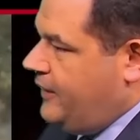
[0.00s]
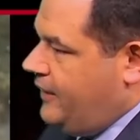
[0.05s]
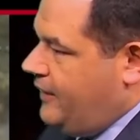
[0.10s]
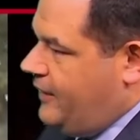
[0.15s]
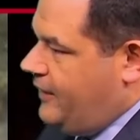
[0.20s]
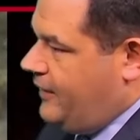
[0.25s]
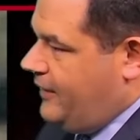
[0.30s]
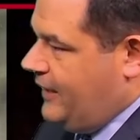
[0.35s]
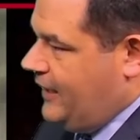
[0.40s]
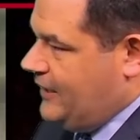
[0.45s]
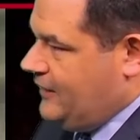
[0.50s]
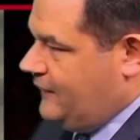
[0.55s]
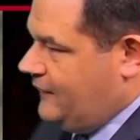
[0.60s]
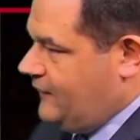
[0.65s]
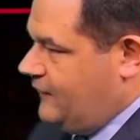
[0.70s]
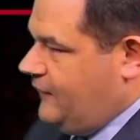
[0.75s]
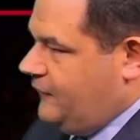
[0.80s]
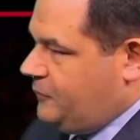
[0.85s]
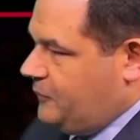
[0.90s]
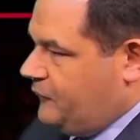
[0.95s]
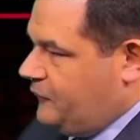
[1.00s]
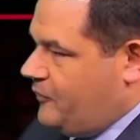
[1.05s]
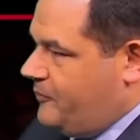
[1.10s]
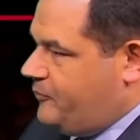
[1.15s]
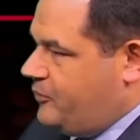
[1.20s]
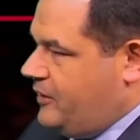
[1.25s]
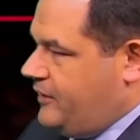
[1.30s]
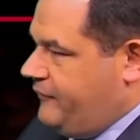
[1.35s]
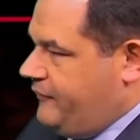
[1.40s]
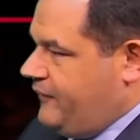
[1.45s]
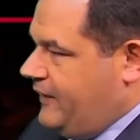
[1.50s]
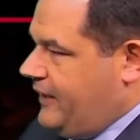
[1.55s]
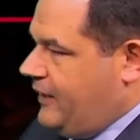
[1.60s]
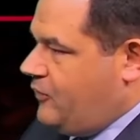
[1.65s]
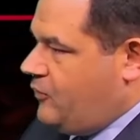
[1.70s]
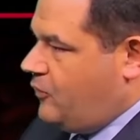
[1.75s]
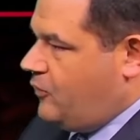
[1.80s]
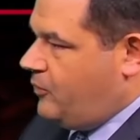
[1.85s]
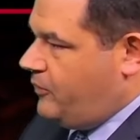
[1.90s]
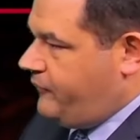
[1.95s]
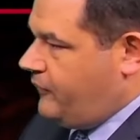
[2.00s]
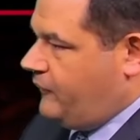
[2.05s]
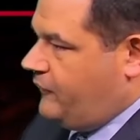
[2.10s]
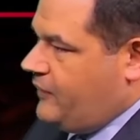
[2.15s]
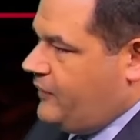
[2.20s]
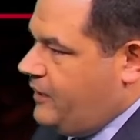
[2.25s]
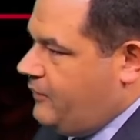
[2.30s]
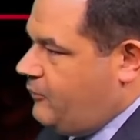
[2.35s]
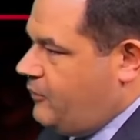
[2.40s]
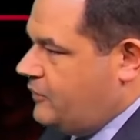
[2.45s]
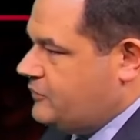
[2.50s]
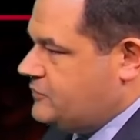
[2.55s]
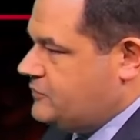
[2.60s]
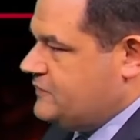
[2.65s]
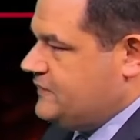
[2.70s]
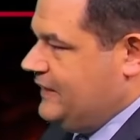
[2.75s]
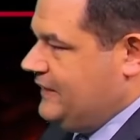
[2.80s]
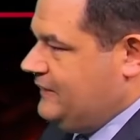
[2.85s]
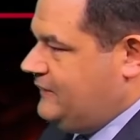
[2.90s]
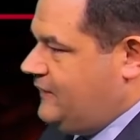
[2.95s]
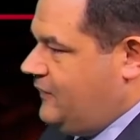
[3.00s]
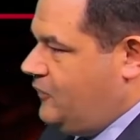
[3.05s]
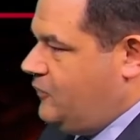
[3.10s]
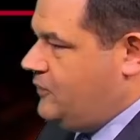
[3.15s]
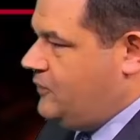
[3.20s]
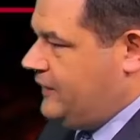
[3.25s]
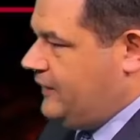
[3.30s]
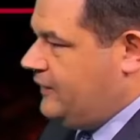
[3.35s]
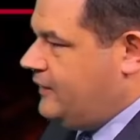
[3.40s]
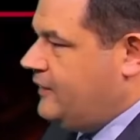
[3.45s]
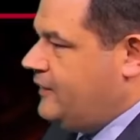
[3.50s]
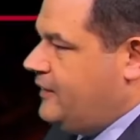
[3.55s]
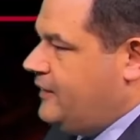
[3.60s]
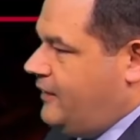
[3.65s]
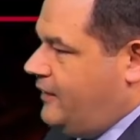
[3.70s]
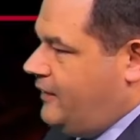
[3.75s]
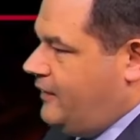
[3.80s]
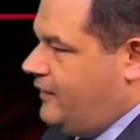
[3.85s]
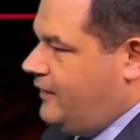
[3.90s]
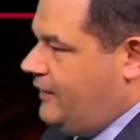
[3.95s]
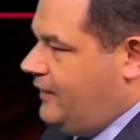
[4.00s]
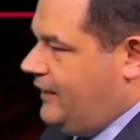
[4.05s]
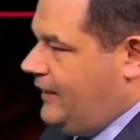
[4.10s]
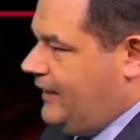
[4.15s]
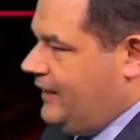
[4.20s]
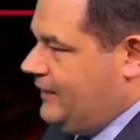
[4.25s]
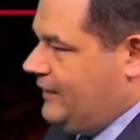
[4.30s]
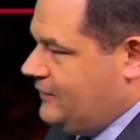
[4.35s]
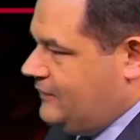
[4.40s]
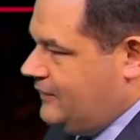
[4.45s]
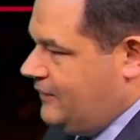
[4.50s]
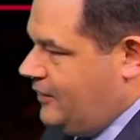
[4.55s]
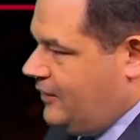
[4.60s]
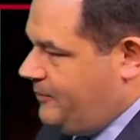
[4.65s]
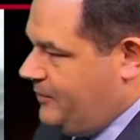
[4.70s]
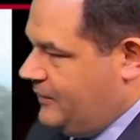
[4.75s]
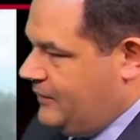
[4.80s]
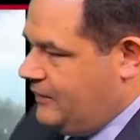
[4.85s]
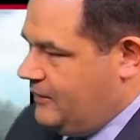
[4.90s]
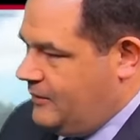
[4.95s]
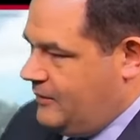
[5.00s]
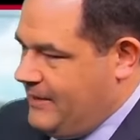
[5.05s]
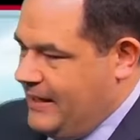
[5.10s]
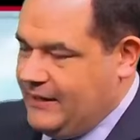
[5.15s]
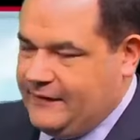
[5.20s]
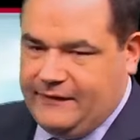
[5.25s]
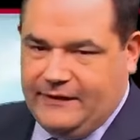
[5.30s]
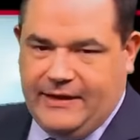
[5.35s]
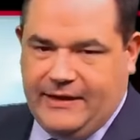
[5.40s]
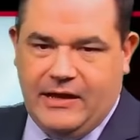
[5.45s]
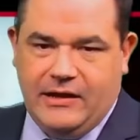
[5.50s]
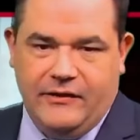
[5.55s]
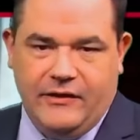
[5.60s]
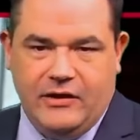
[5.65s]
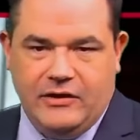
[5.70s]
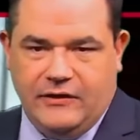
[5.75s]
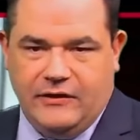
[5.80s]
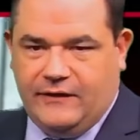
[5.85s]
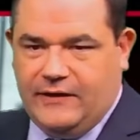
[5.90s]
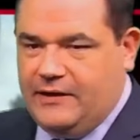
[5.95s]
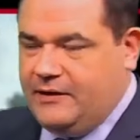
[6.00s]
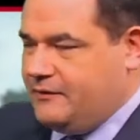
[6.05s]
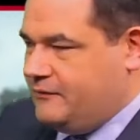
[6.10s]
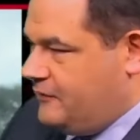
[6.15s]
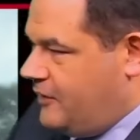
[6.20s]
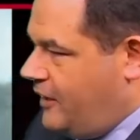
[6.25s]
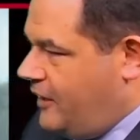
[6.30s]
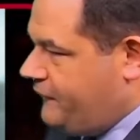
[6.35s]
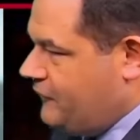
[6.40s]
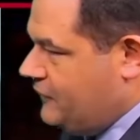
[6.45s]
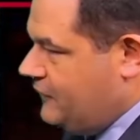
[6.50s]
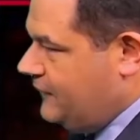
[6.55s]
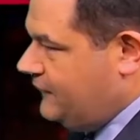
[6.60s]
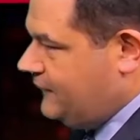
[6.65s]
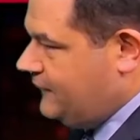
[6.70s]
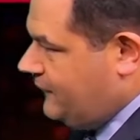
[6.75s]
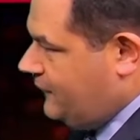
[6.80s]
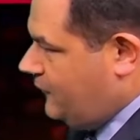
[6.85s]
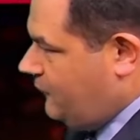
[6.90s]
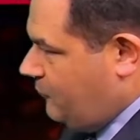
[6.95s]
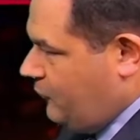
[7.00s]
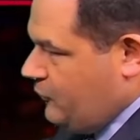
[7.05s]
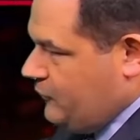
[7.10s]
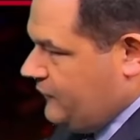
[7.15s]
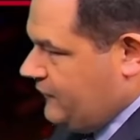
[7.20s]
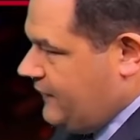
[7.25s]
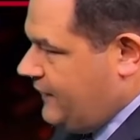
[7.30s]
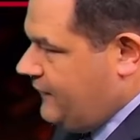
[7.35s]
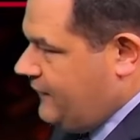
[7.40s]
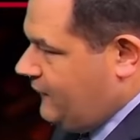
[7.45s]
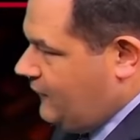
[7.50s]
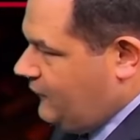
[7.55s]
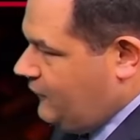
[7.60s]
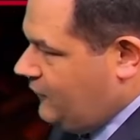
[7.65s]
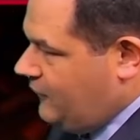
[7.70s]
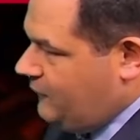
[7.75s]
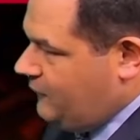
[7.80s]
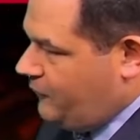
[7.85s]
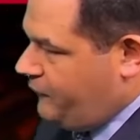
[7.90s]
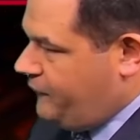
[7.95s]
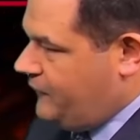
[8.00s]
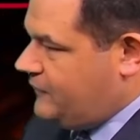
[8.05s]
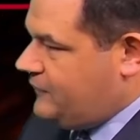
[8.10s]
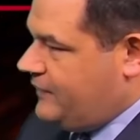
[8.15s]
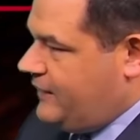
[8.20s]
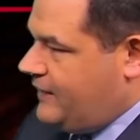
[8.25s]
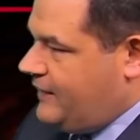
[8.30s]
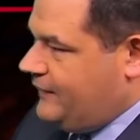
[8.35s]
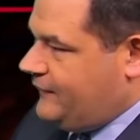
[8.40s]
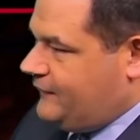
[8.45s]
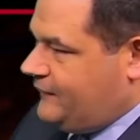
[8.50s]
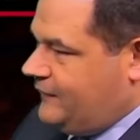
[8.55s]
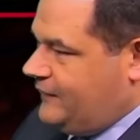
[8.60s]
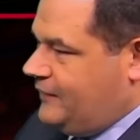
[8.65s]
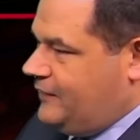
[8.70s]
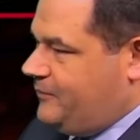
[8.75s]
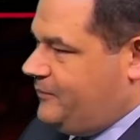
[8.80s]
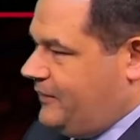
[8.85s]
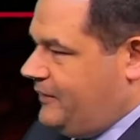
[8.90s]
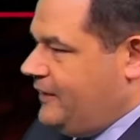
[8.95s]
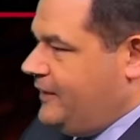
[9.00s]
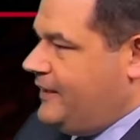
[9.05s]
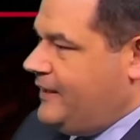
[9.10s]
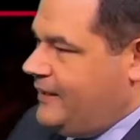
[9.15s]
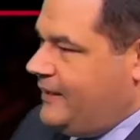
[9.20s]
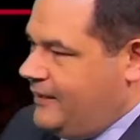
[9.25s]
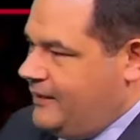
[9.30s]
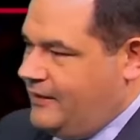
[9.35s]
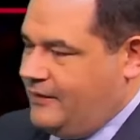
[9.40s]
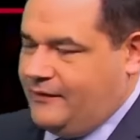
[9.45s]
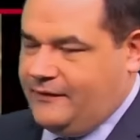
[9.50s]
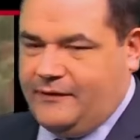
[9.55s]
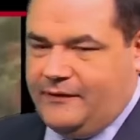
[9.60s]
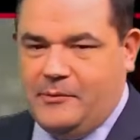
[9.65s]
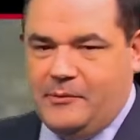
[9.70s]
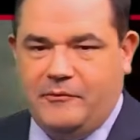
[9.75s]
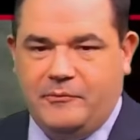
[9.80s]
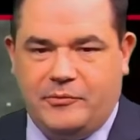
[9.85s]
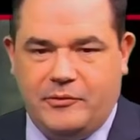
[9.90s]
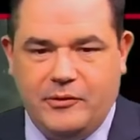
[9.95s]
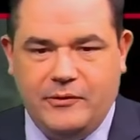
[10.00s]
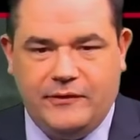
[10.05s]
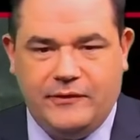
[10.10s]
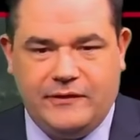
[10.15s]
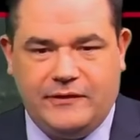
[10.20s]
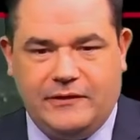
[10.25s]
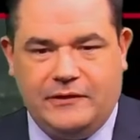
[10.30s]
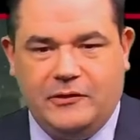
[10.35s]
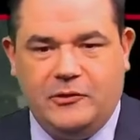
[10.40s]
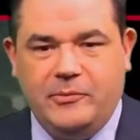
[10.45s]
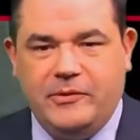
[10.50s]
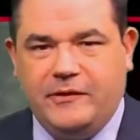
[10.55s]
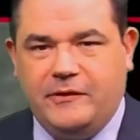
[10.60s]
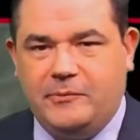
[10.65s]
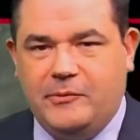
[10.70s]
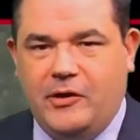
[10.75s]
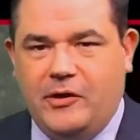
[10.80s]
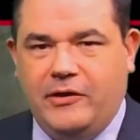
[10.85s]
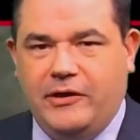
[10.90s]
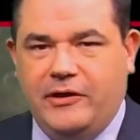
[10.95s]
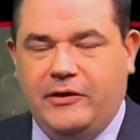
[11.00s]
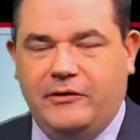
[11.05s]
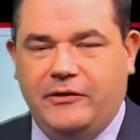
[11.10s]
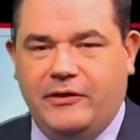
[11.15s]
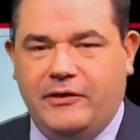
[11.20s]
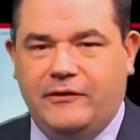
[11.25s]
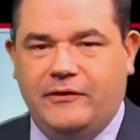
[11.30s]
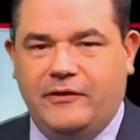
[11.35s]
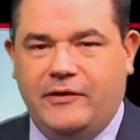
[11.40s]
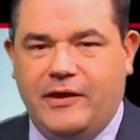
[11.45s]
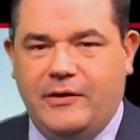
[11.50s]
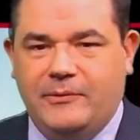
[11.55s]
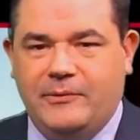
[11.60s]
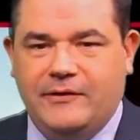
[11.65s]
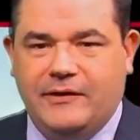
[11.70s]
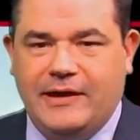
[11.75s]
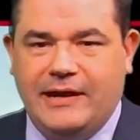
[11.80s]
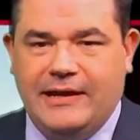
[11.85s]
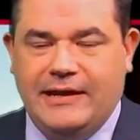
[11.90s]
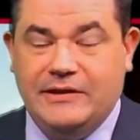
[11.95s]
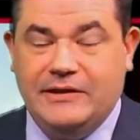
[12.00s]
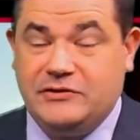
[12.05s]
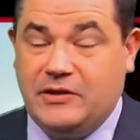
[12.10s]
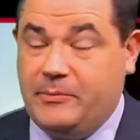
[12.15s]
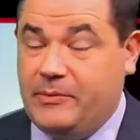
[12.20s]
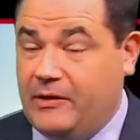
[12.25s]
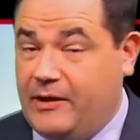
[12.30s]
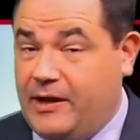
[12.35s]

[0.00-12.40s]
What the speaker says: And you can see this was from Brittany Vancor, one of our sky watchers in Tony and up in Madison County there. And you can see off in the distance, there's blue skies there. So these were fairly isolated, but some of them produced just a little bit of small hail there. So that was kind of interesting. But